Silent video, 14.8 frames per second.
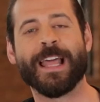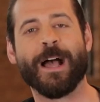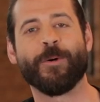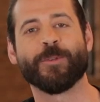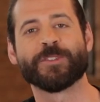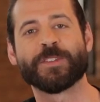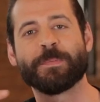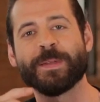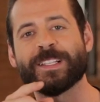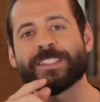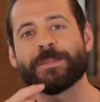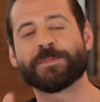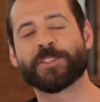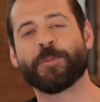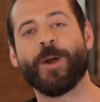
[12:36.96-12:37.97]
now. There's a big
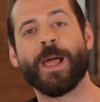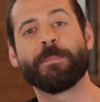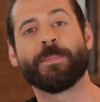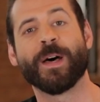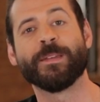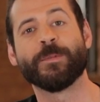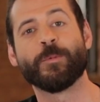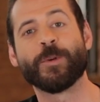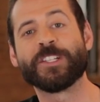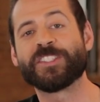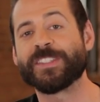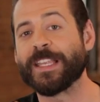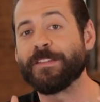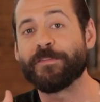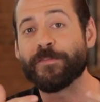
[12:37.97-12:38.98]
subscribe button. We
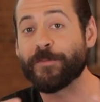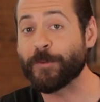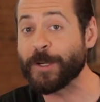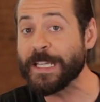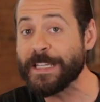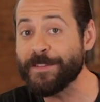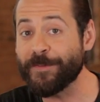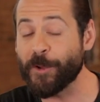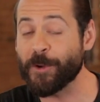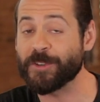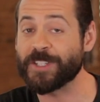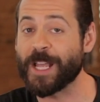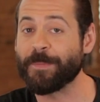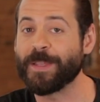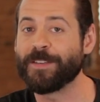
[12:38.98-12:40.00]
send free
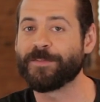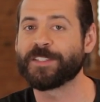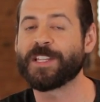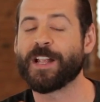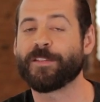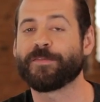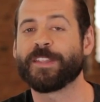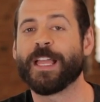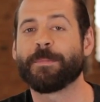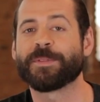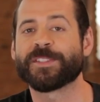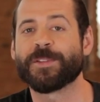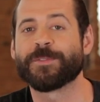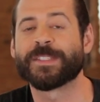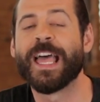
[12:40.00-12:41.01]
Photoshop and photography
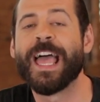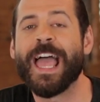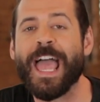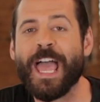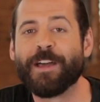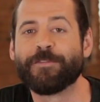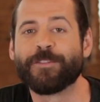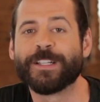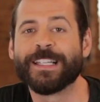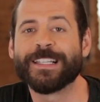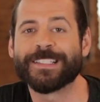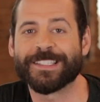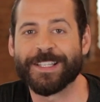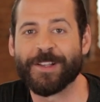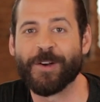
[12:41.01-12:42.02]
episodes every
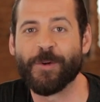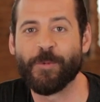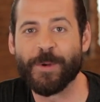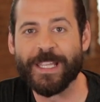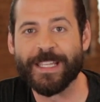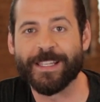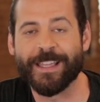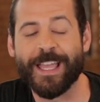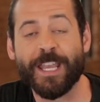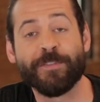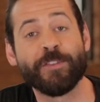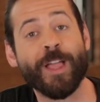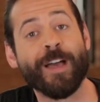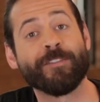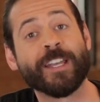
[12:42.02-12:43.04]
single week. And if
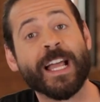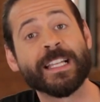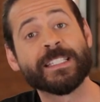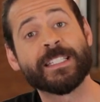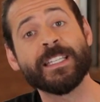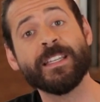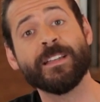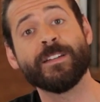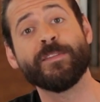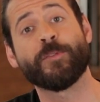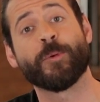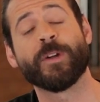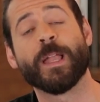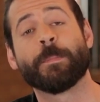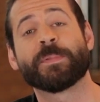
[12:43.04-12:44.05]
you have an idea
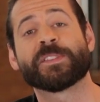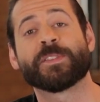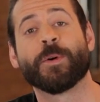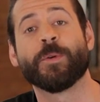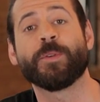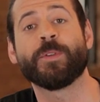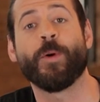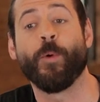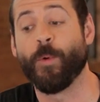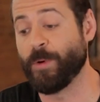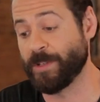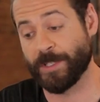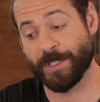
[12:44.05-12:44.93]
for an episode or